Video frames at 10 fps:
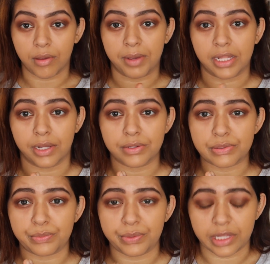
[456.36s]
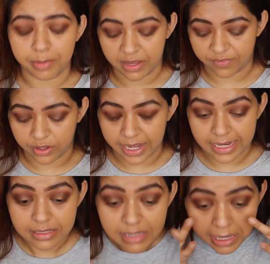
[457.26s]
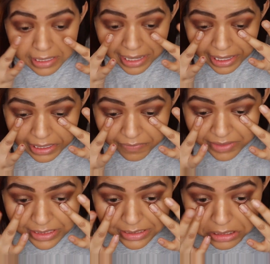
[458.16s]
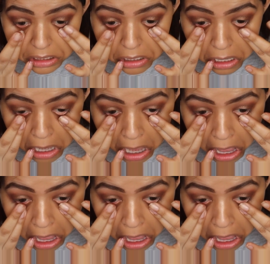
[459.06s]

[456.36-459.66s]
Oh my god, that was really painful, guys. I can't even see.